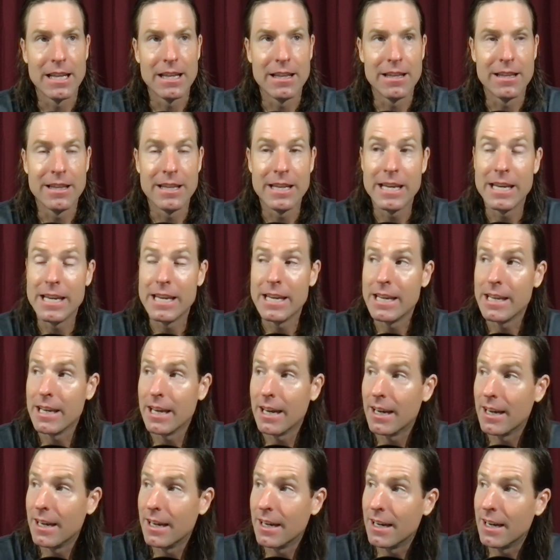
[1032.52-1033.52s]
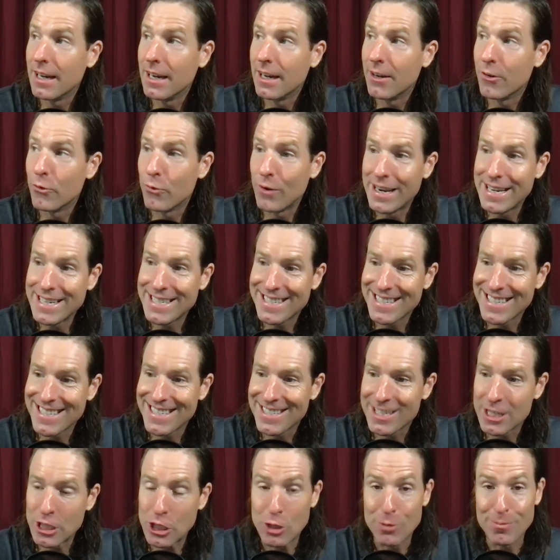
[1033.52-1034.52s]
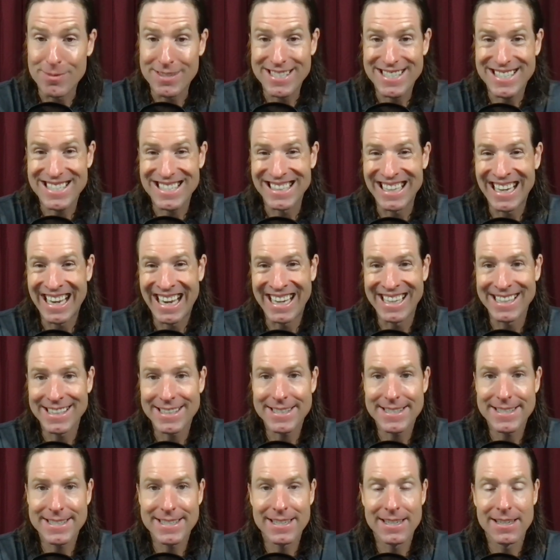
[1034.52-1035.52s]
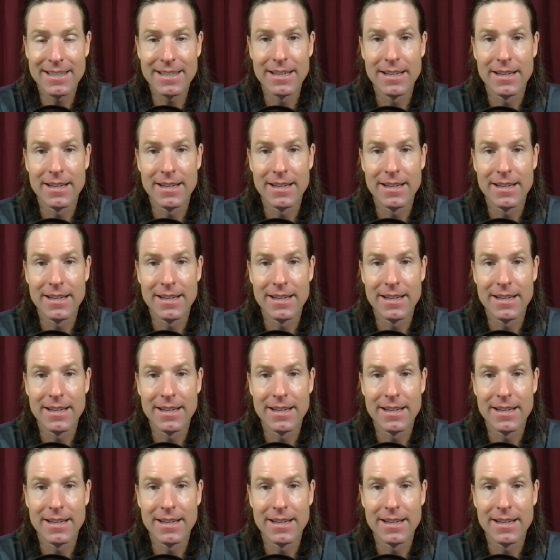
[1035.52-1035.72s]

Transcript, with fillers: the racist term slants